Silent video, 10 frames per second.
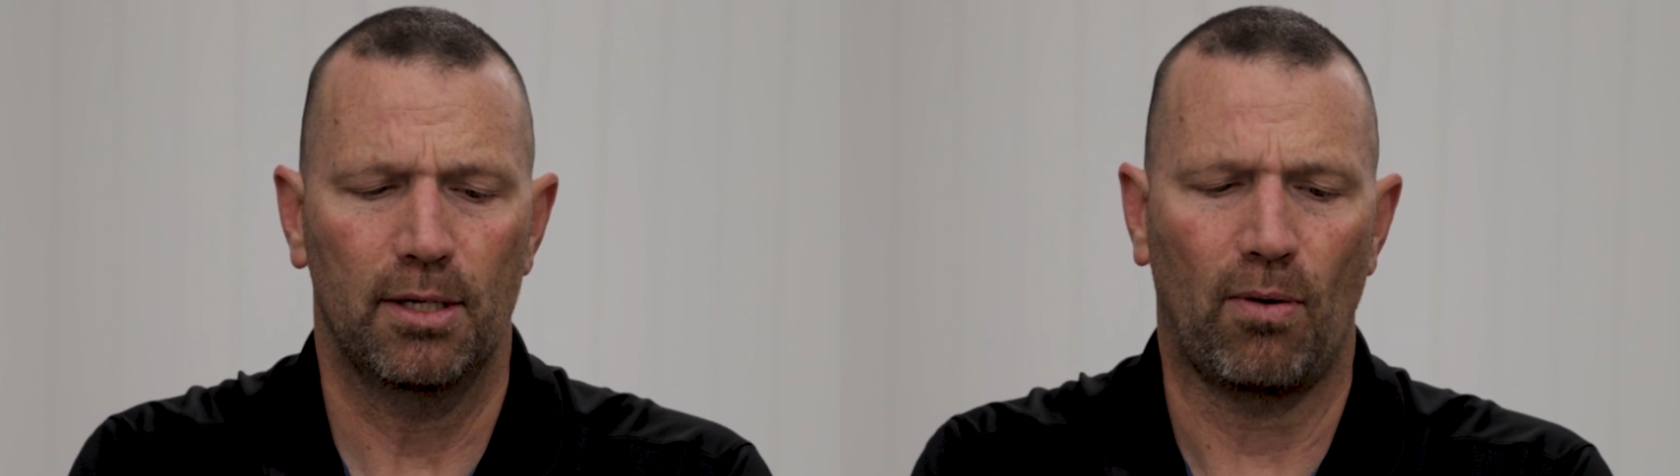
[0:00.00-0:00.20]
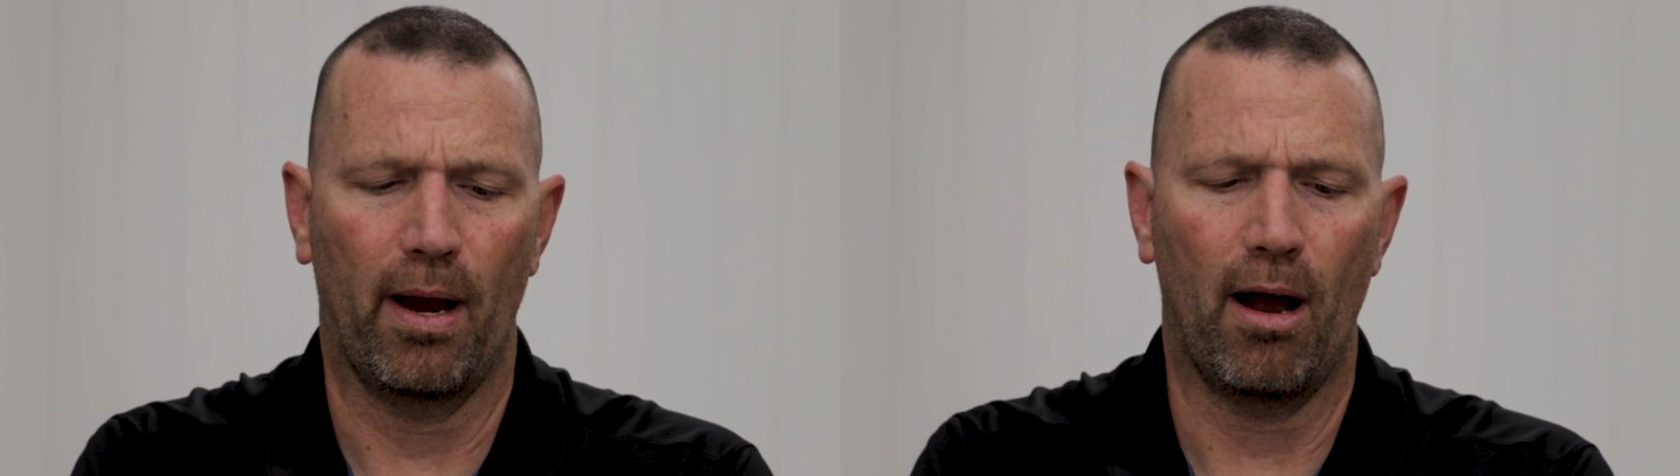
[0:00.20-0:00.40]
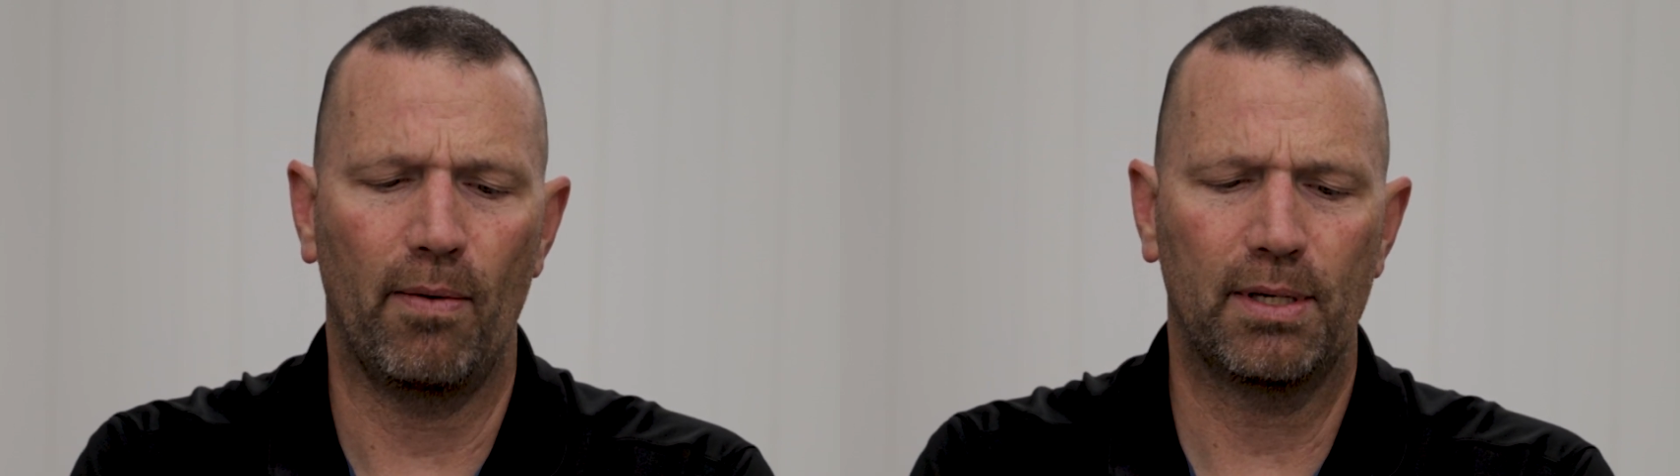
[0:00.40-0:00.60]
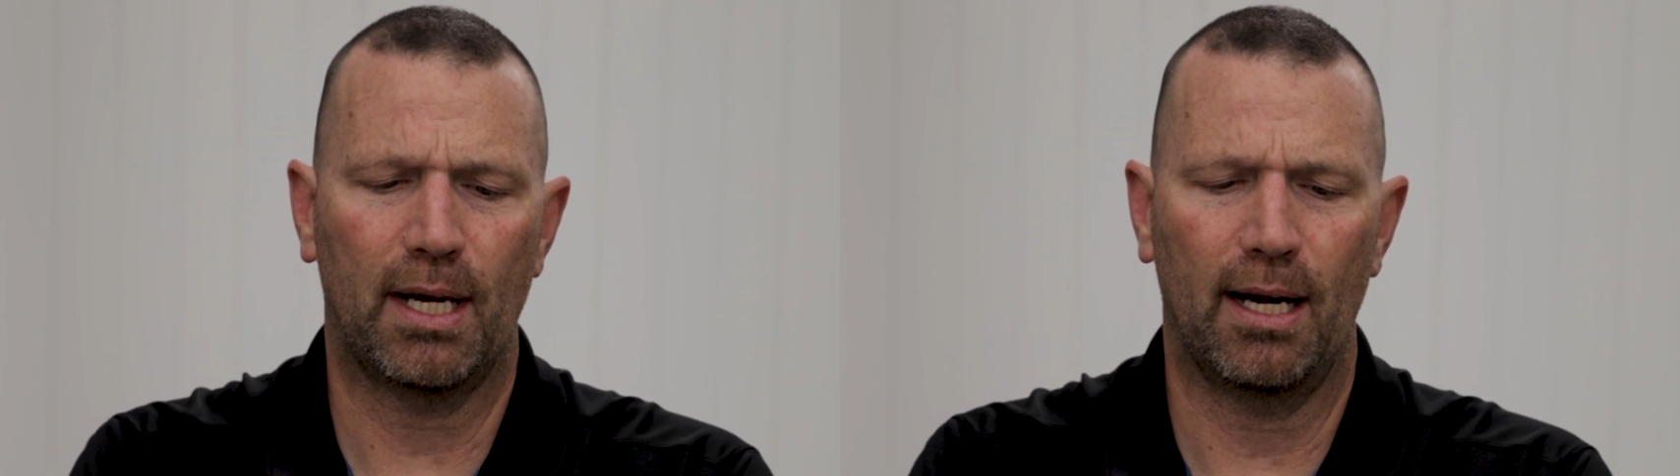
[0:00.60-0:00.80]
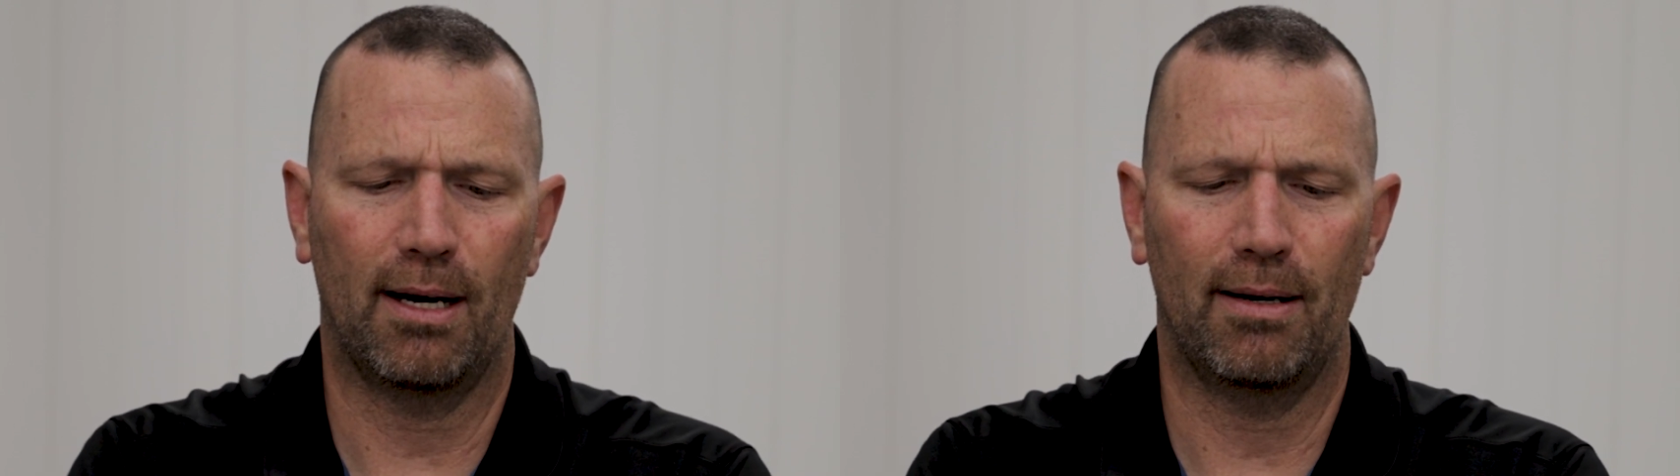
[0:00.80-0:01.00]
So I
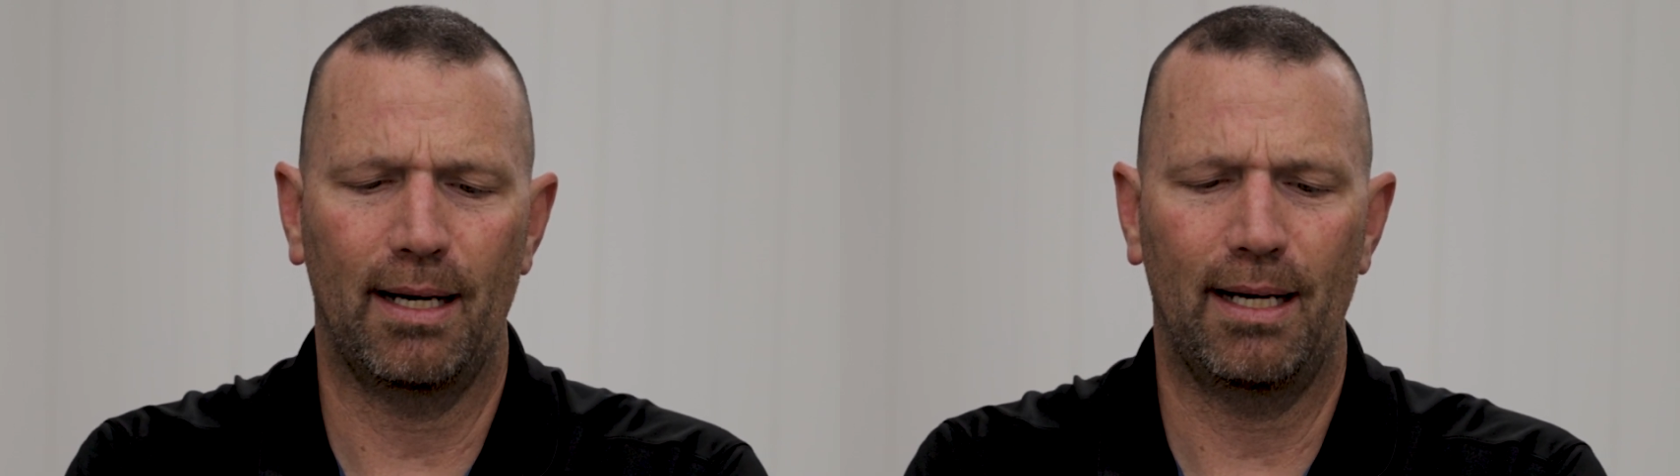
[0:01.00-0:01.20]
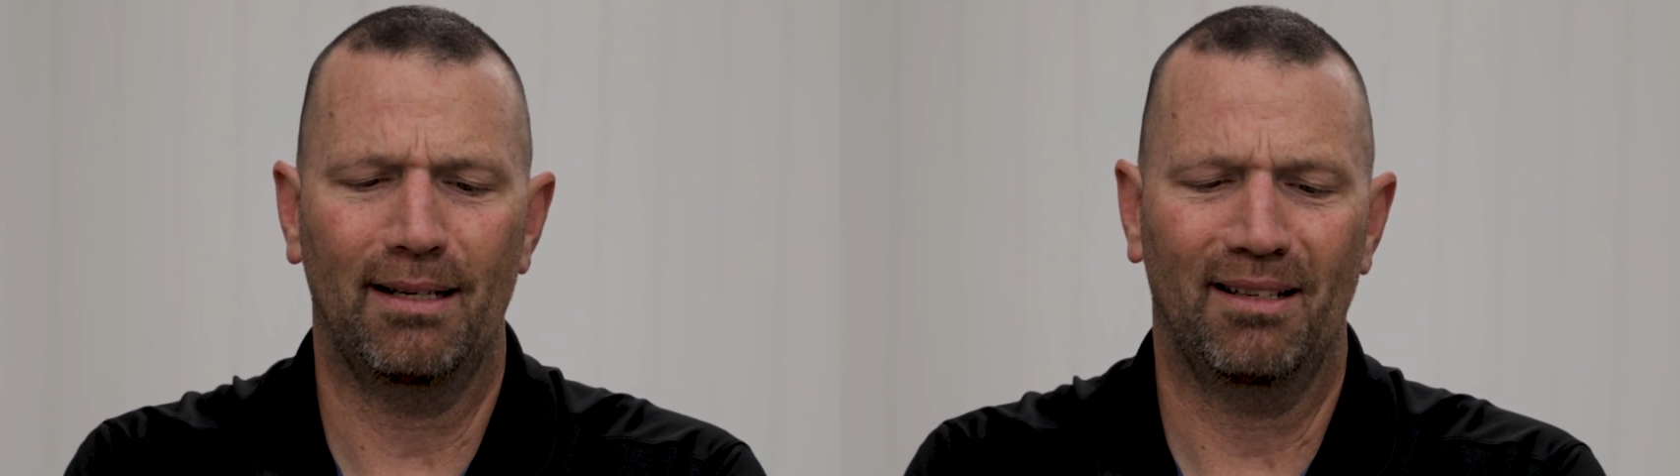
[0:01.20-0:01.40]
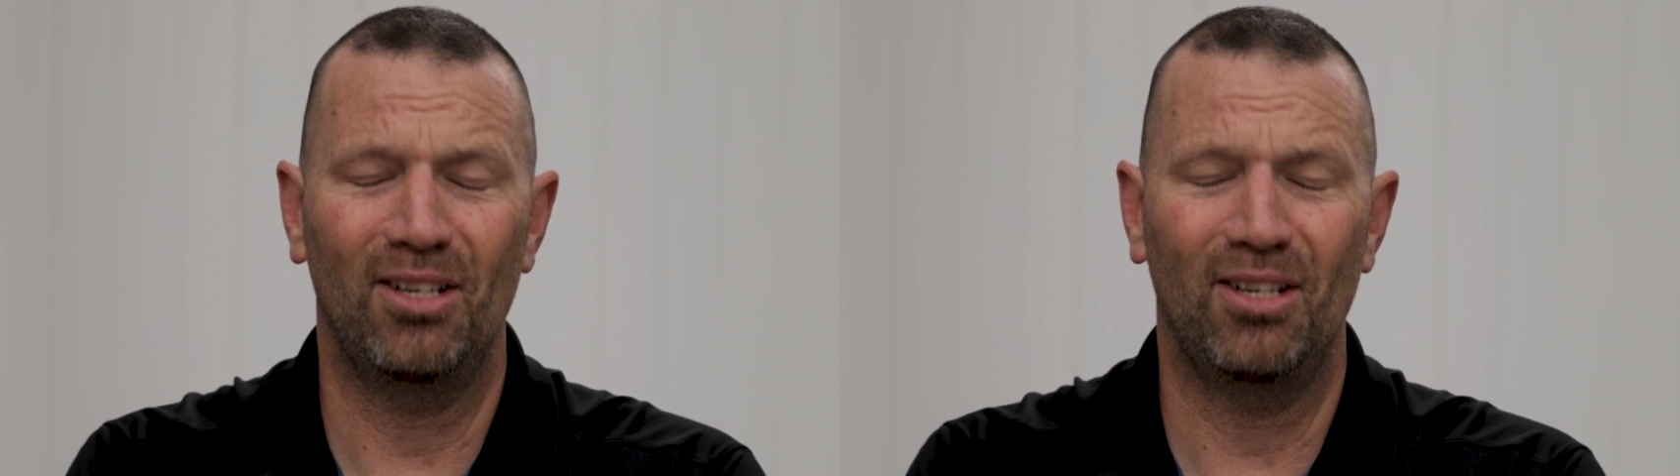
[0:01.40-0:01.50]
always carry